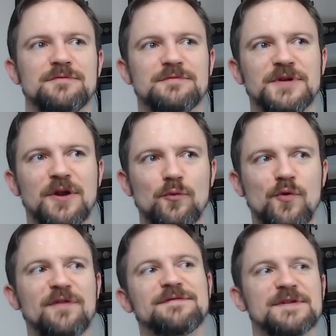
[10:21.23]
you know,
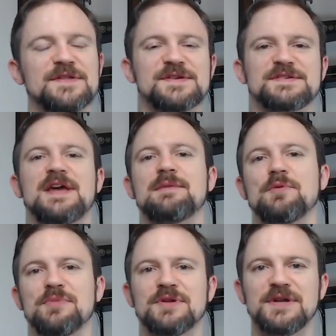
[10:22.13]
roughly the same
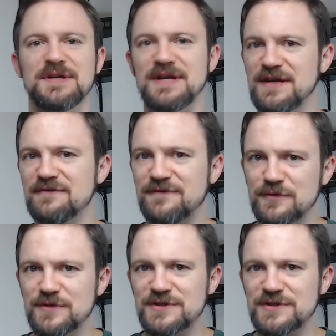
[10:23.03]
ability to influence